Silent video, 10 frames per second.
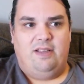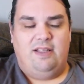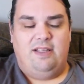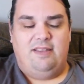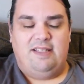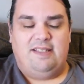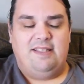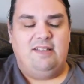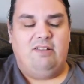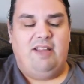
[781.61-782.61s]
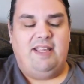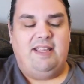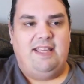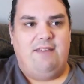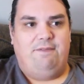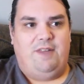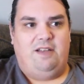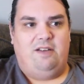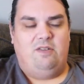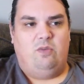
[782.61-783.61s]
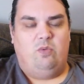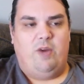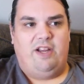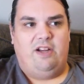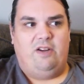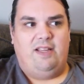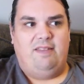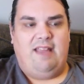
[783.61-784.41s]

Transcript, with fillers: This isn't like Given, where in that